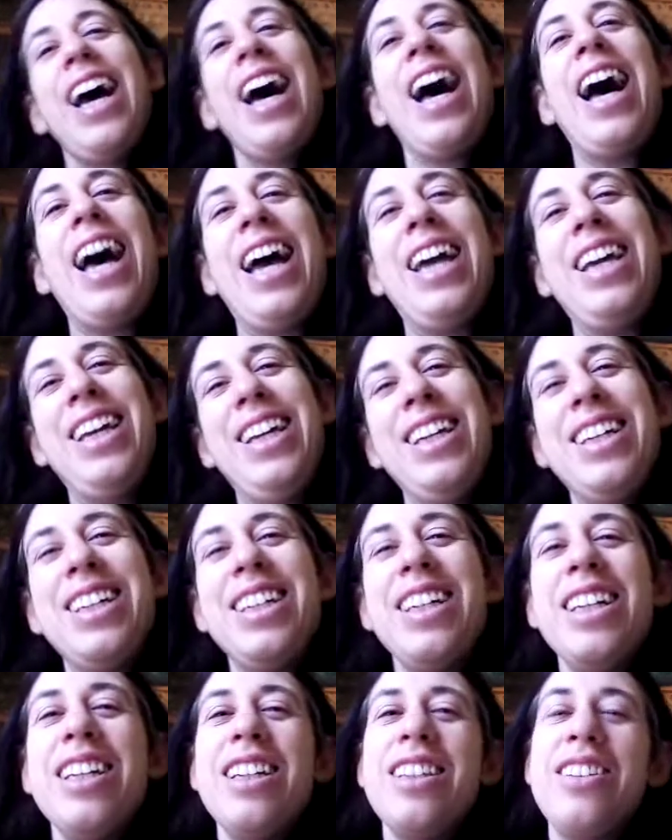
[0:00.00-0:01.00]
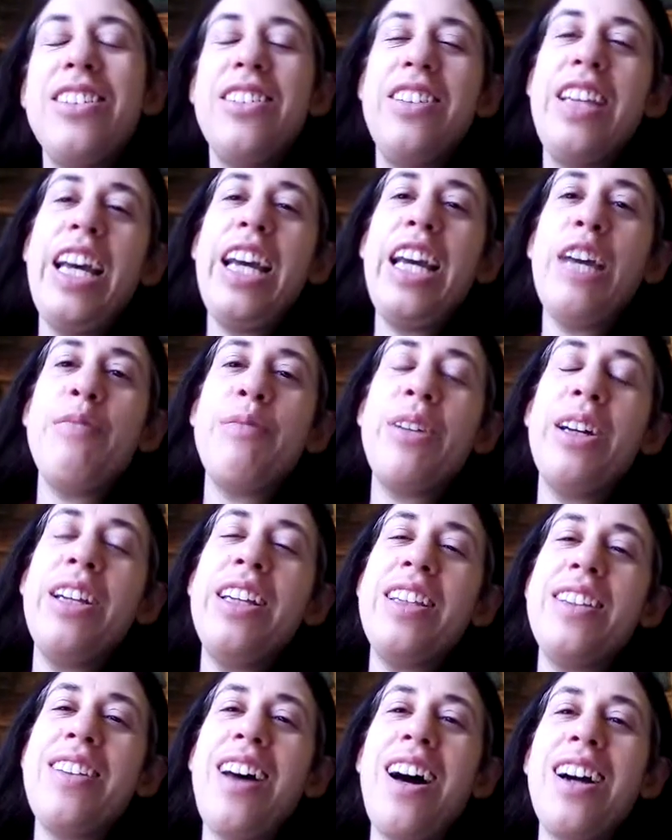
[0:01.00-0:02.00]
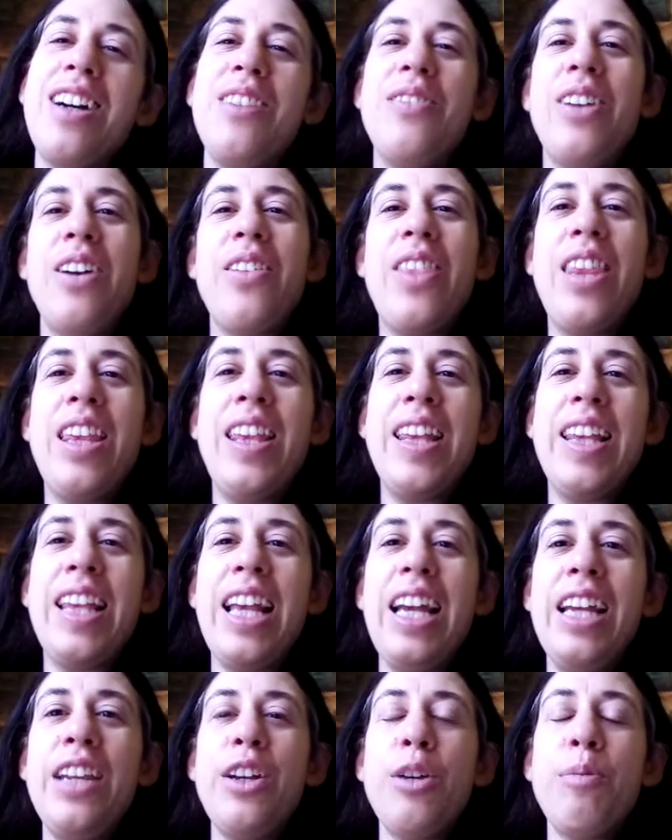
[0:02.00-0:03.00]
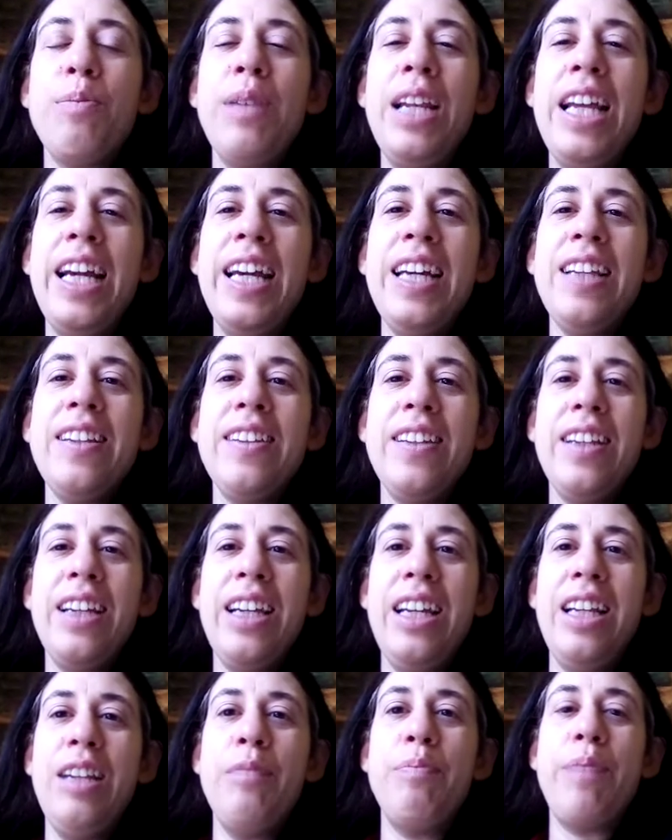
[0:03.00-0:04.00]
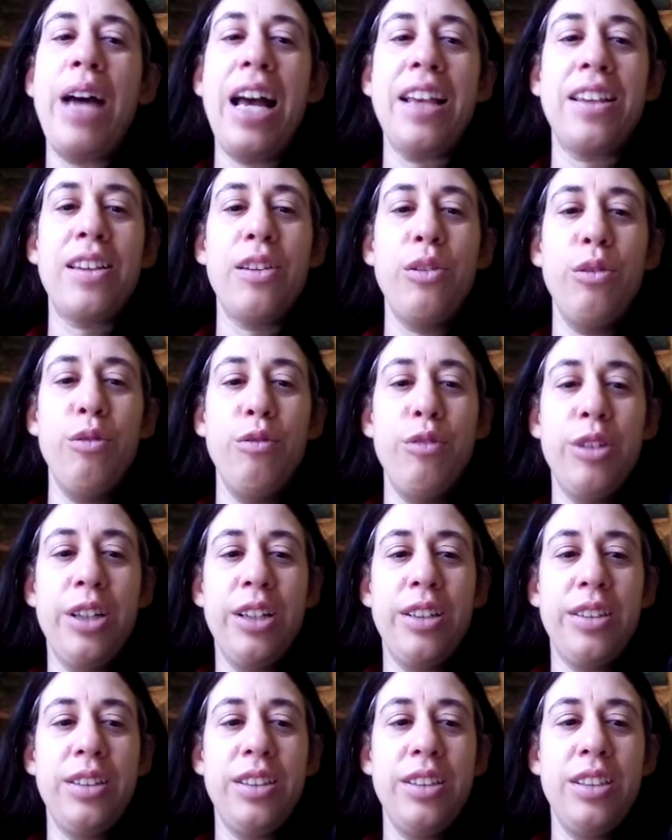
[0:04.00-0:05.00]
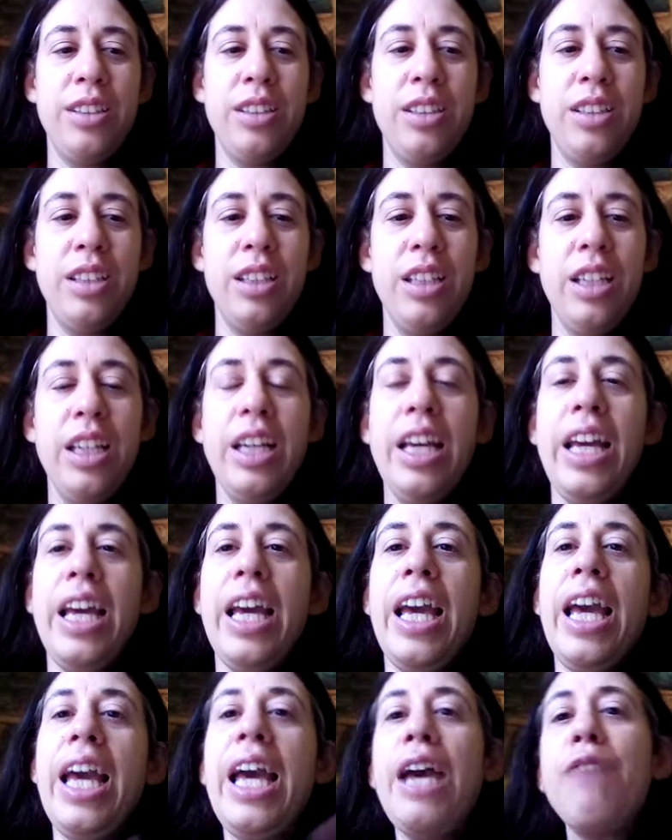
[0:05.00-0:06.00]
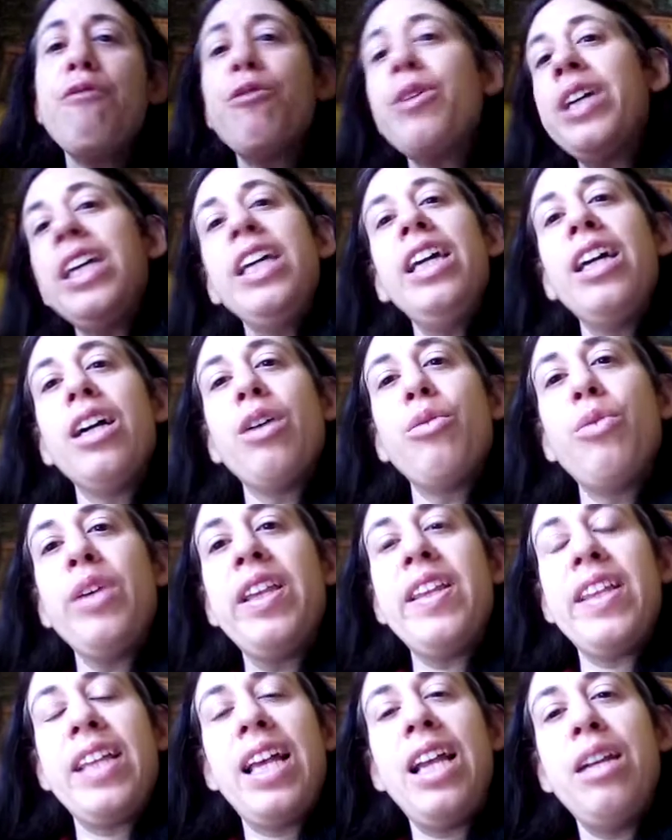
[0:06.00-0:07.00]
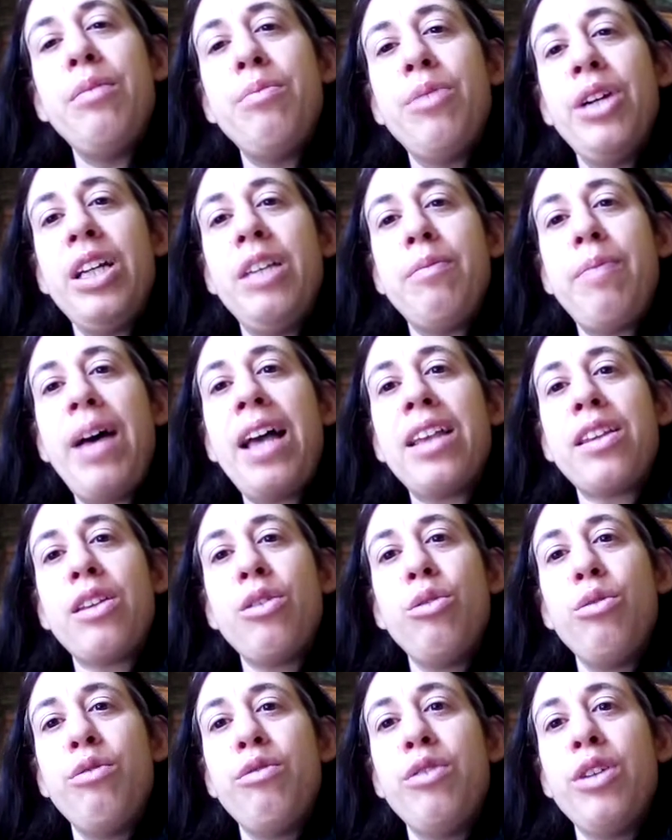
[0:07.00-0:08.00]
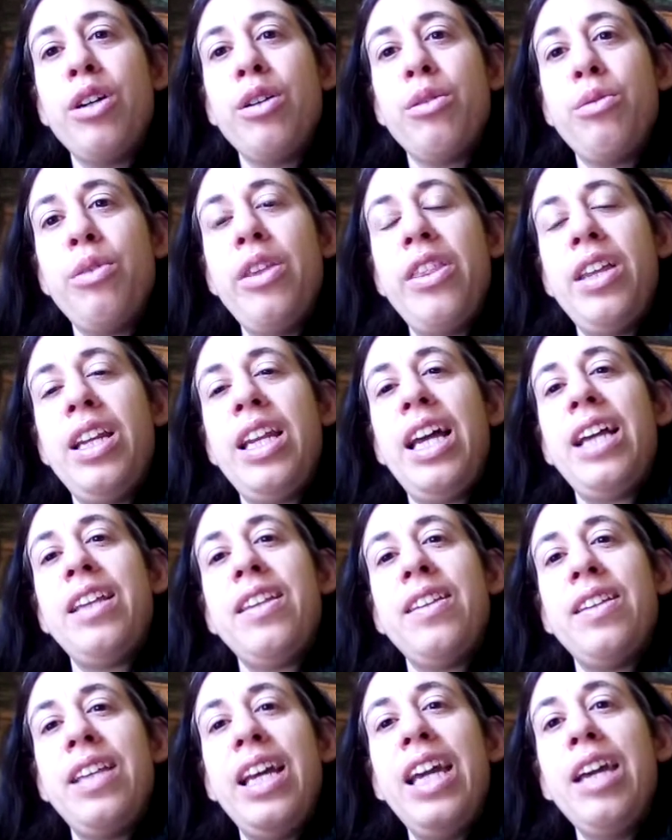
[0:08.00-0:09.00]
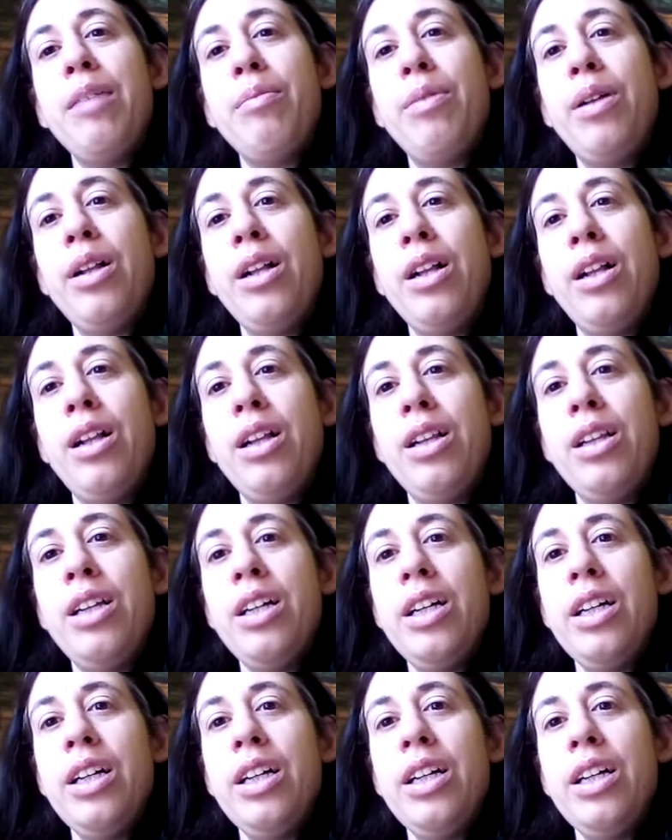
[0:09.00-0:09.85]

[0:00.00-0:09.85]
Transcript: Hi, today I'm going to talk about the Seder Plate in Passover. Every year we celebrate Passover with a nice table,